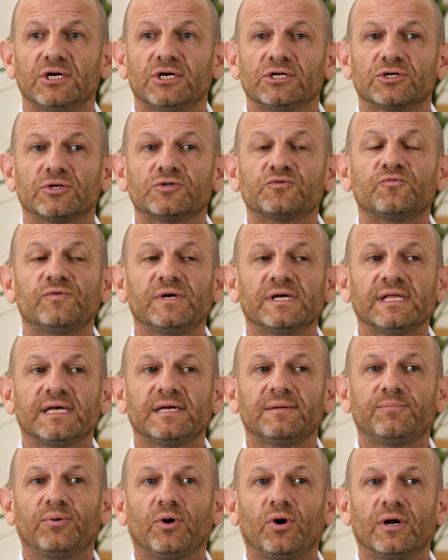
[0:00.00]
So it's
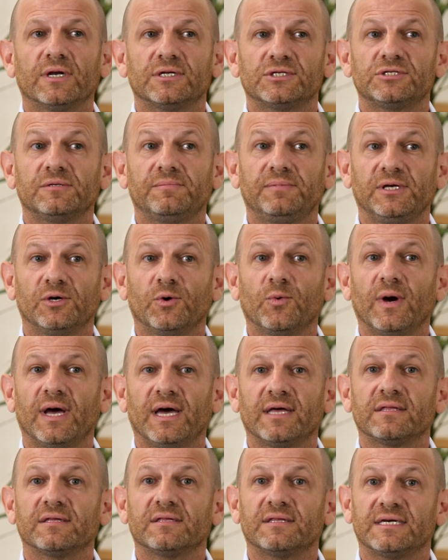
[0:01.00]
really important to be
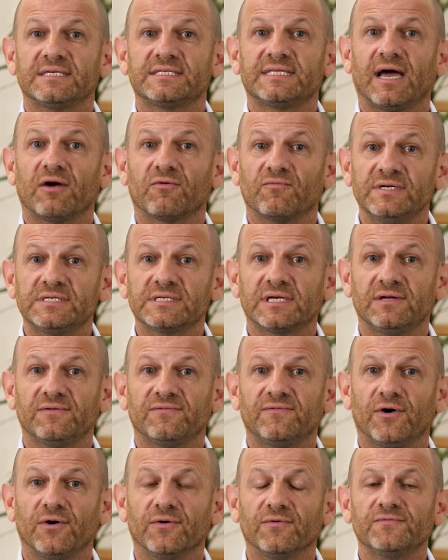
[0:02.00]
aware that there's that risk
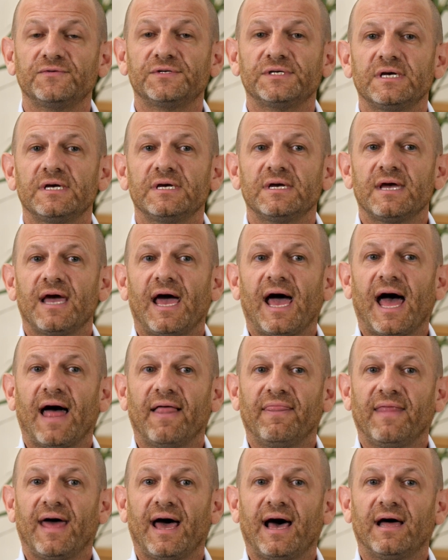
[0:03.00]
involved,
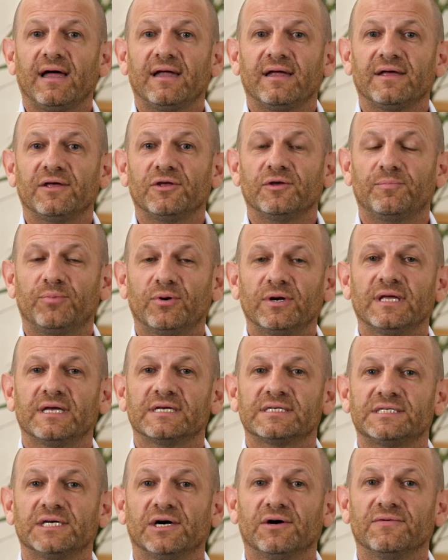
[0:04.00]
and that you're putting
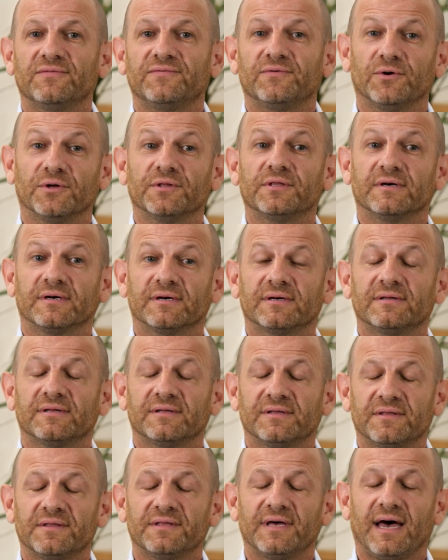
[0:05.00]
yourself, or the
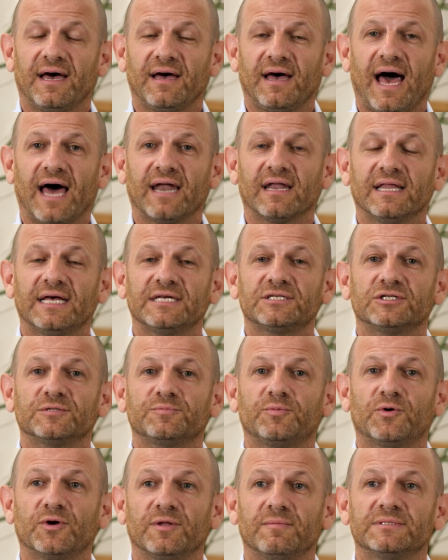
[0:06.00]
adolescents
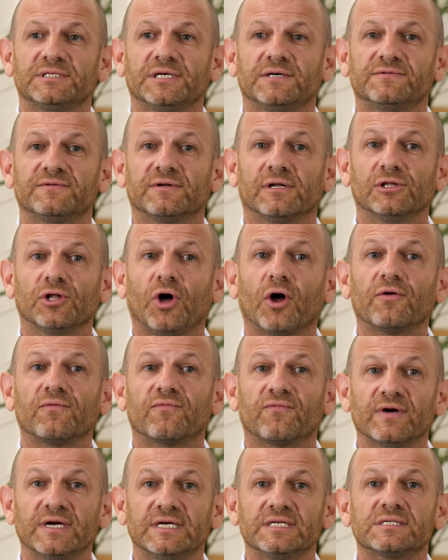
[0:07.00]
putting themselves at a lot
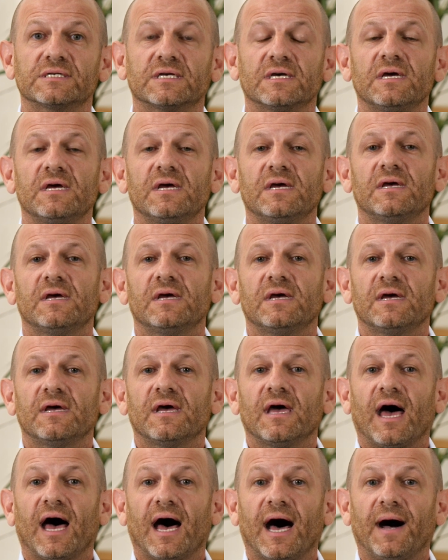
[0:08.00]
of risk
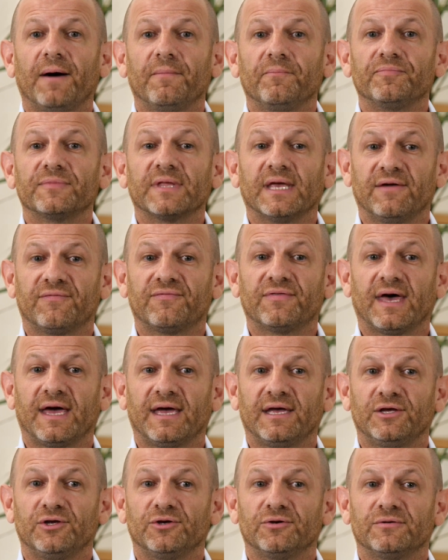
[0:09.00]
if
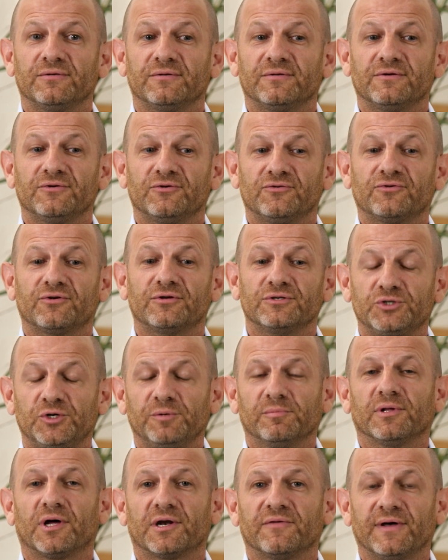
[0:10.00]
they
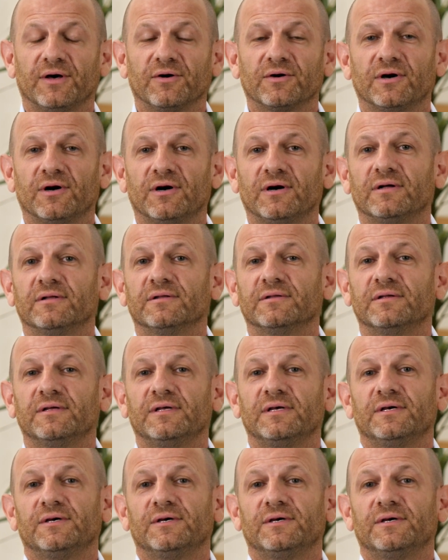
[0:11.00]
consume a lot of alcohol,